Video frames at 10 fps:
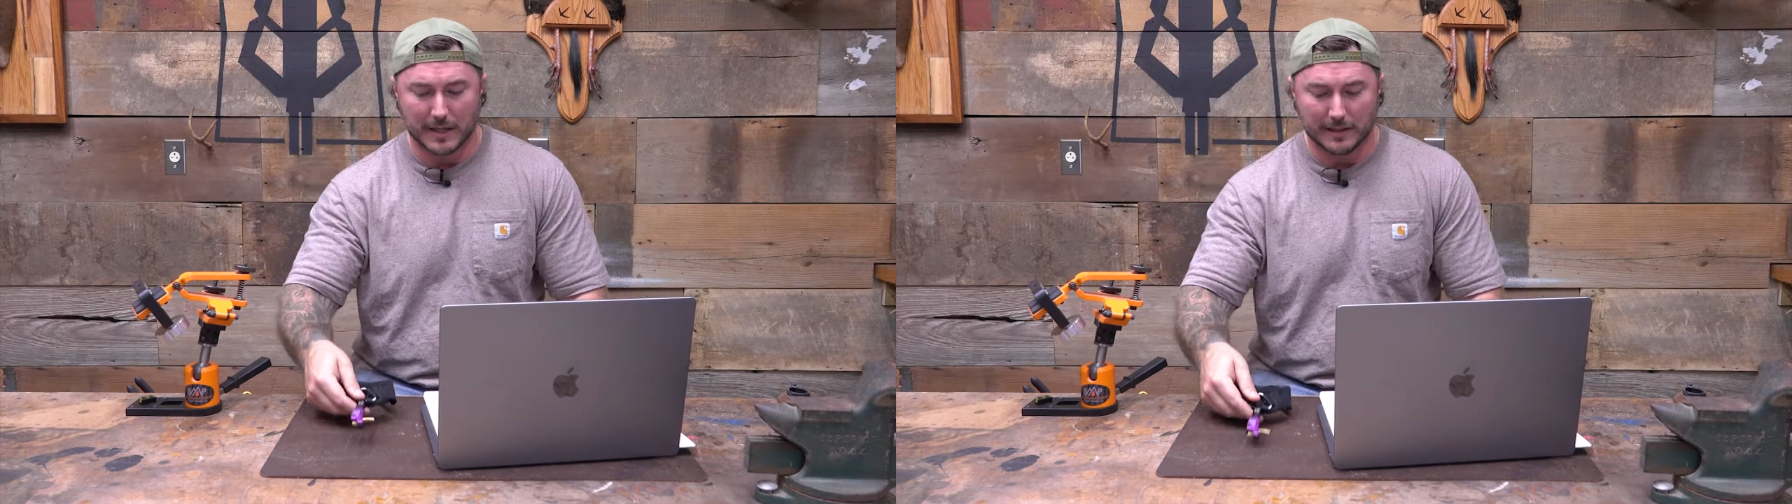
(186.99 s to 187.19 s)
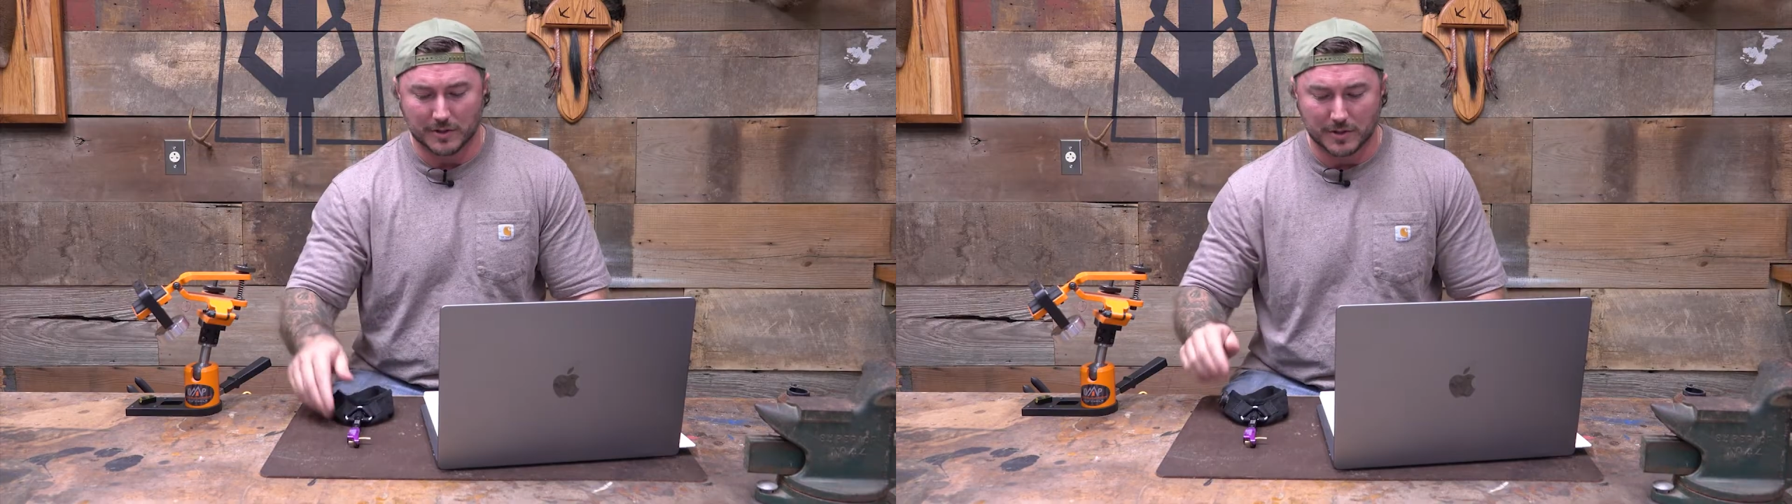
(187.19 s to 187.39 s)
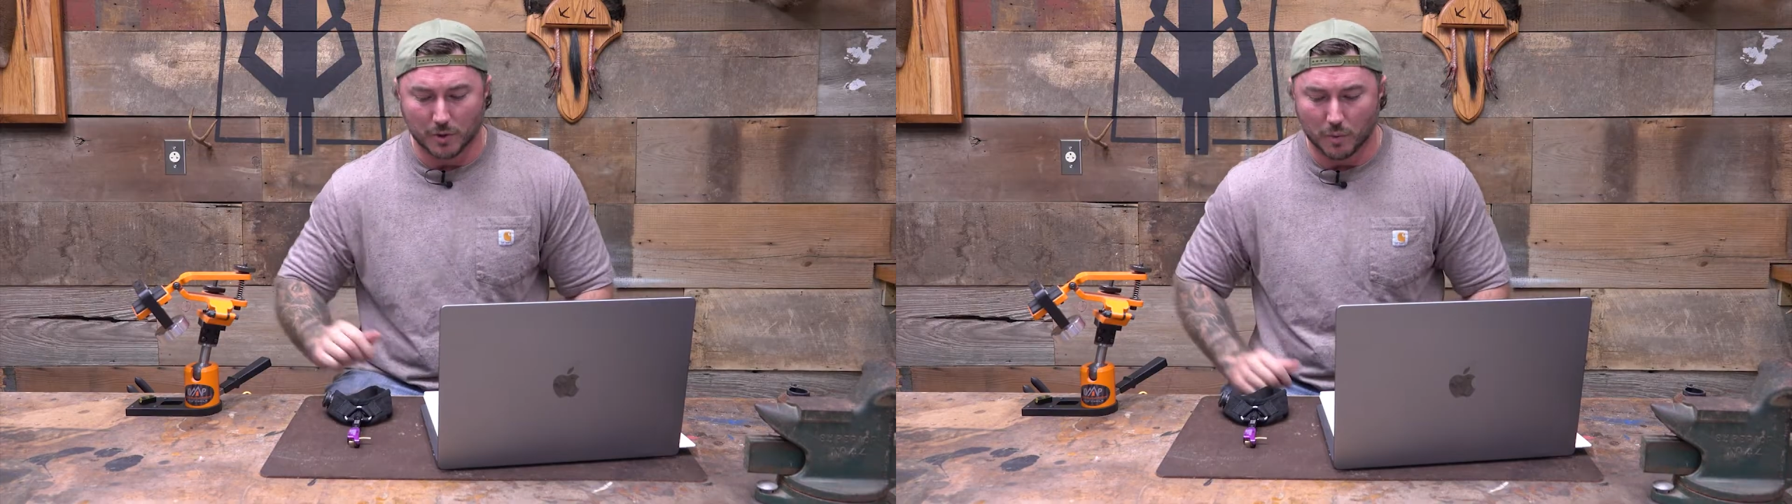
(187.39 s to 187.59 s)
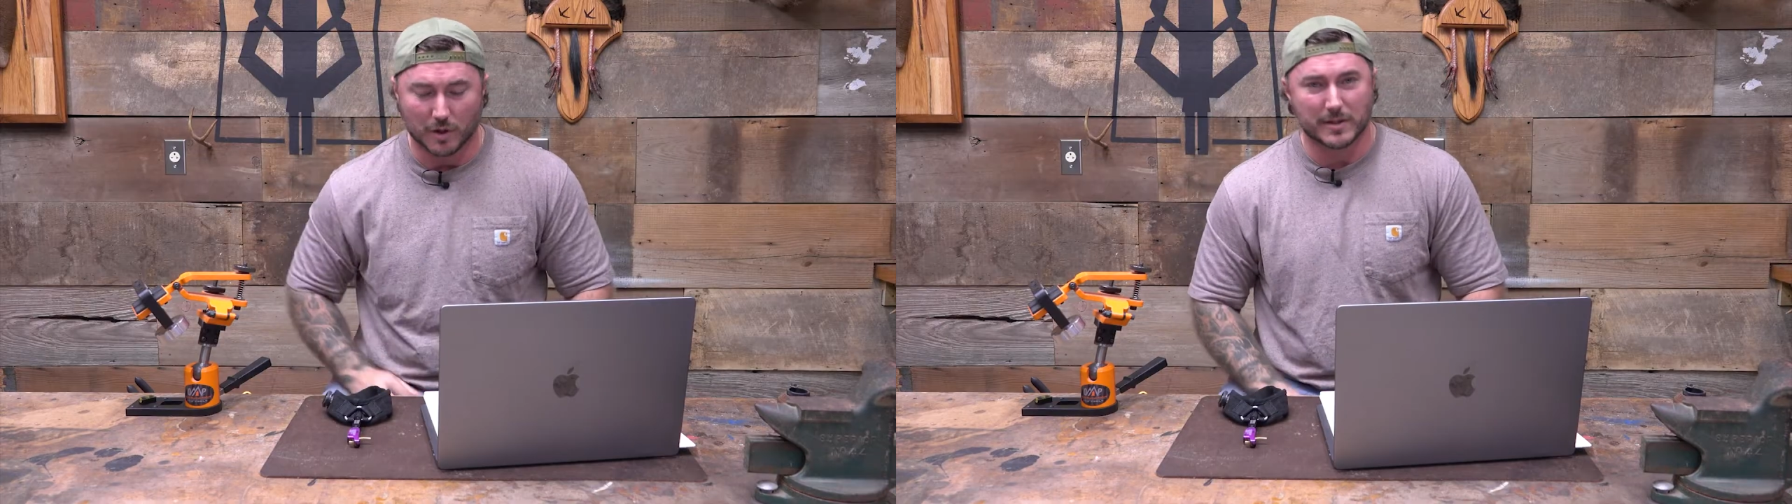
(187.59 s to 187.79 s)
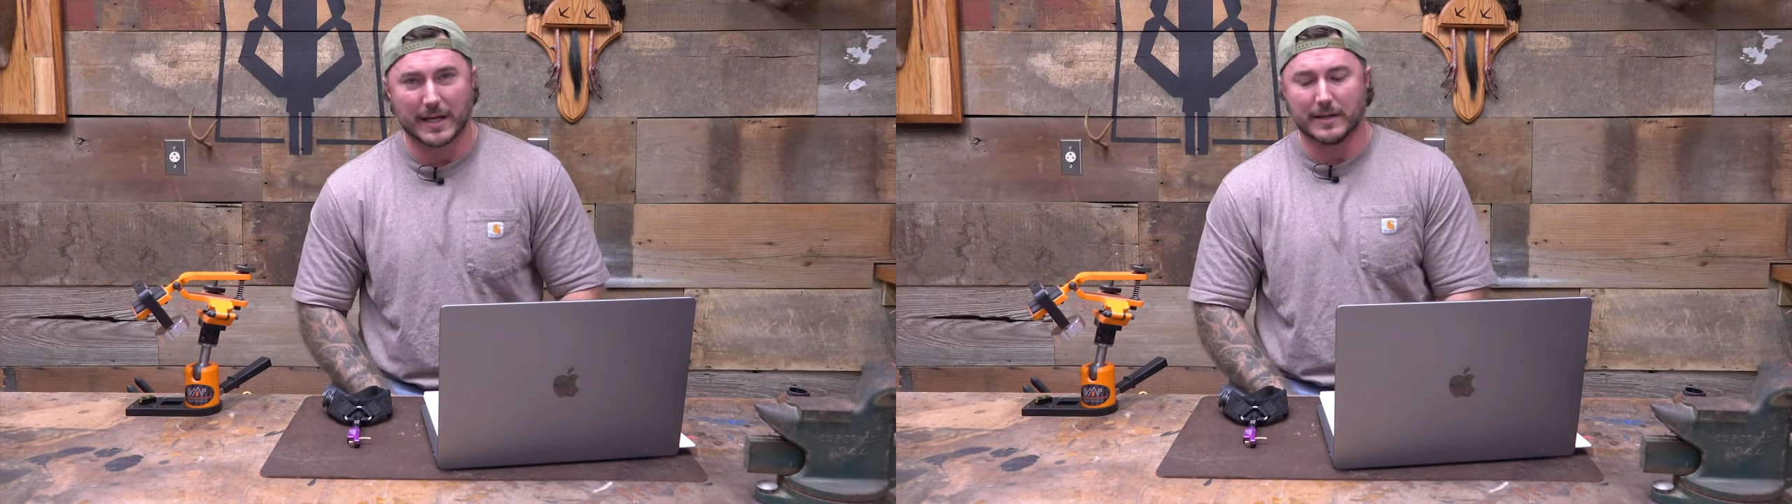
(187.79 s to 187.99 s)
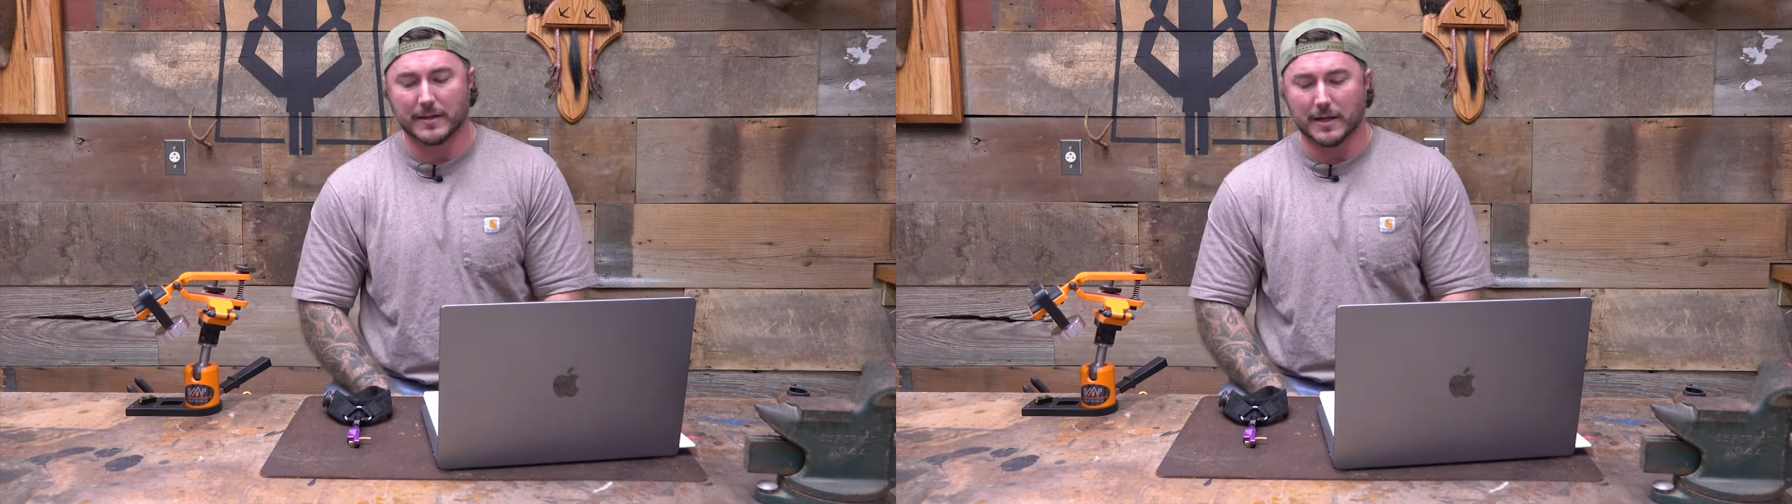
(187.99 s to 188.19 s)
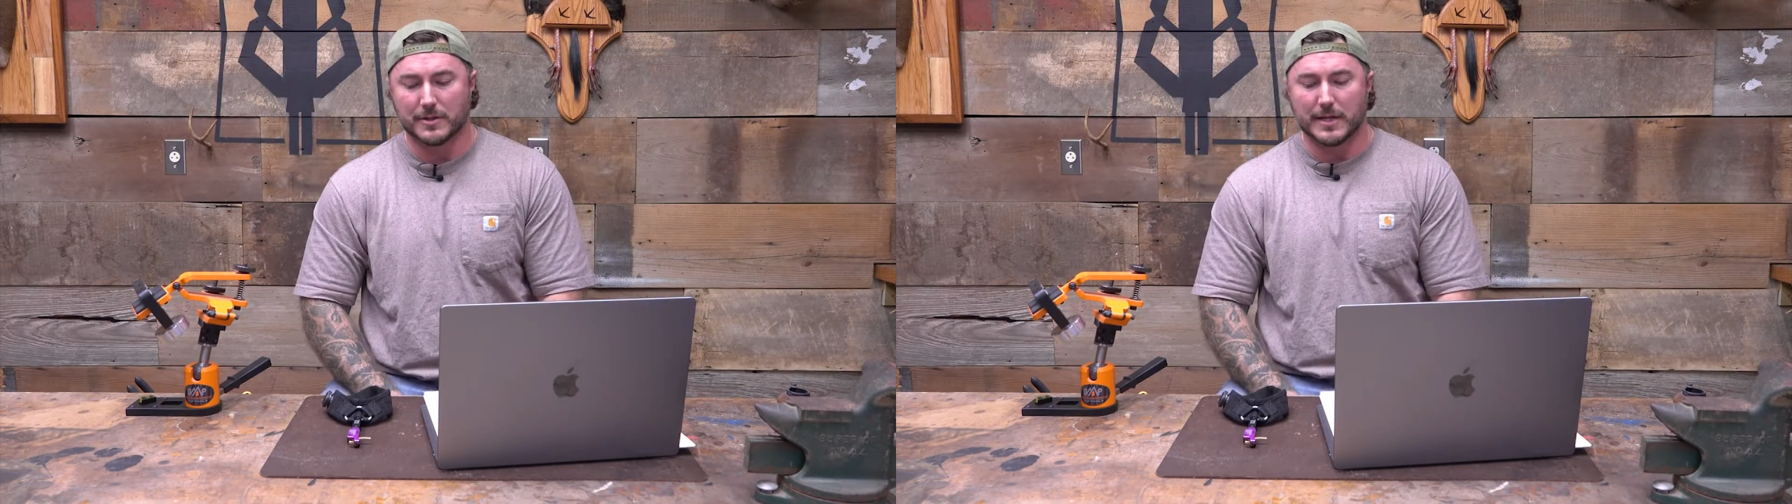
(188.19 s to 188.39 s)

and it still works like it does